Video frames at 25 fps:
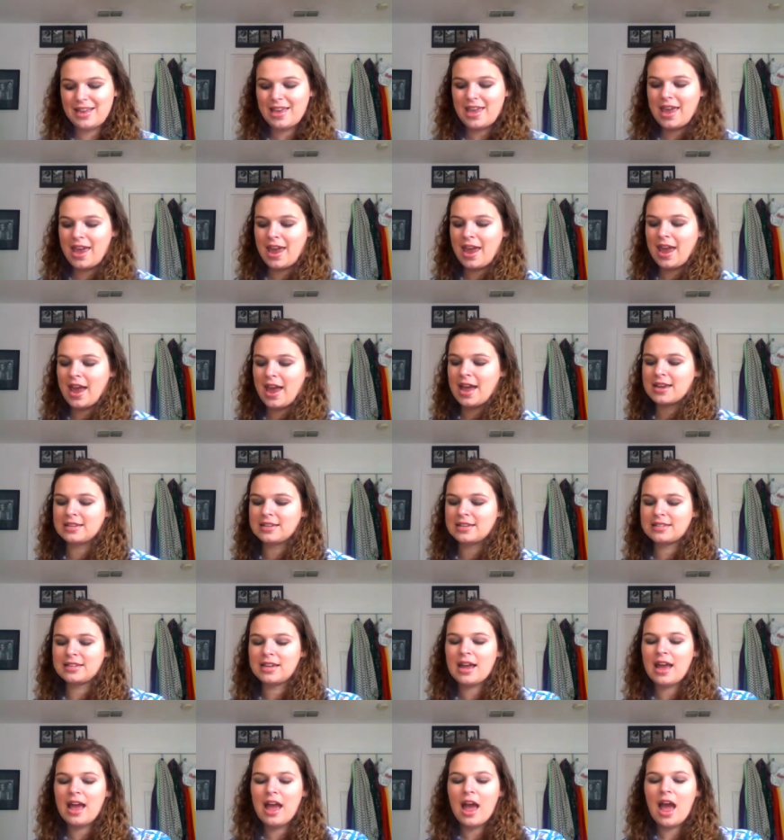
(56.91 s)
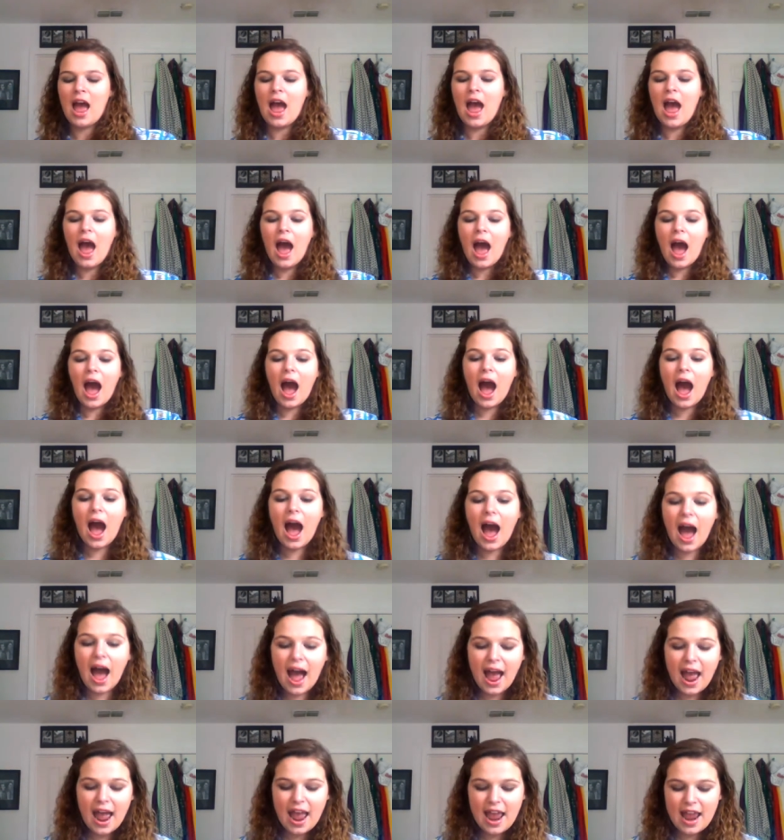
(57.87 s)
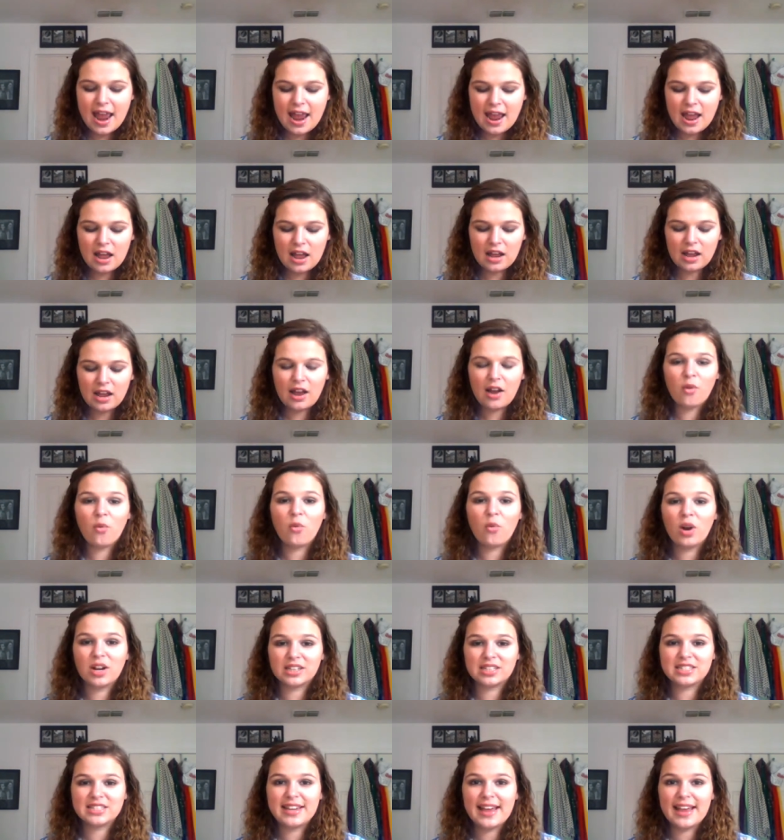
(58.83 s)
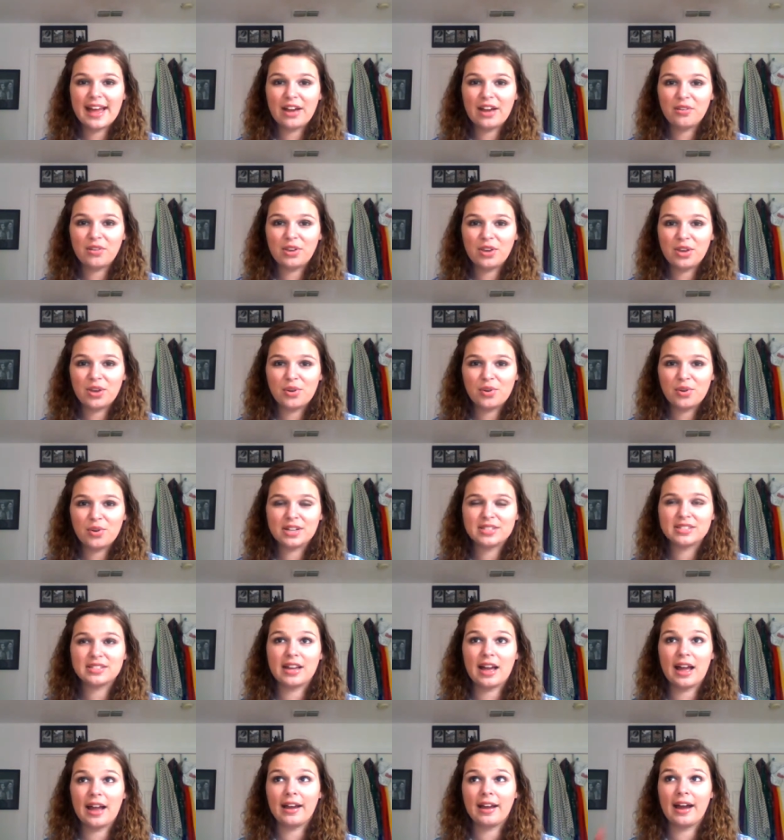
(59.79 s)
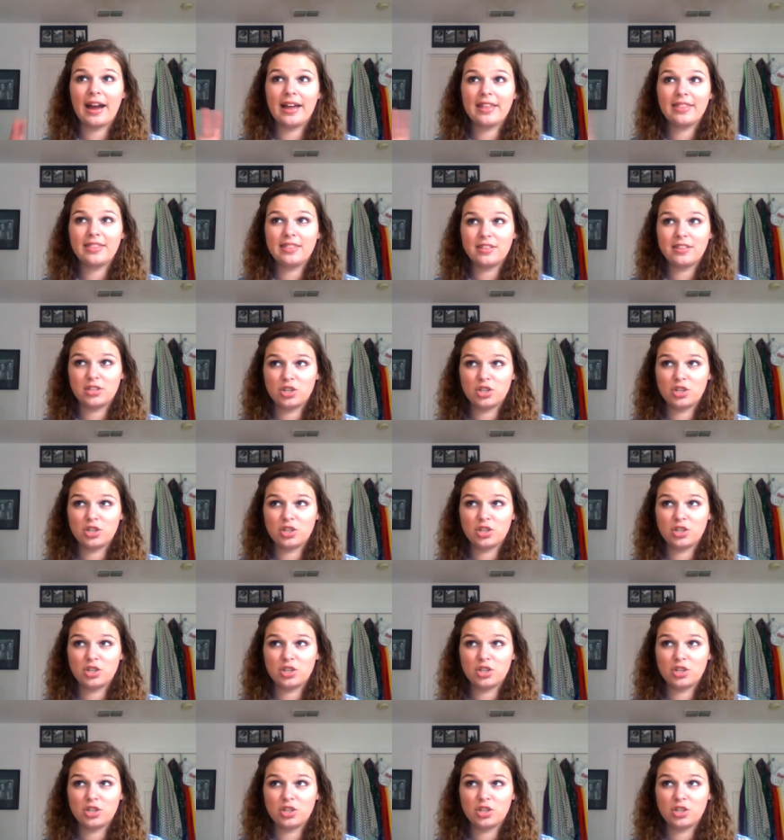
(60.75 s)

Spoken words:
And I want to tell you, because I got the two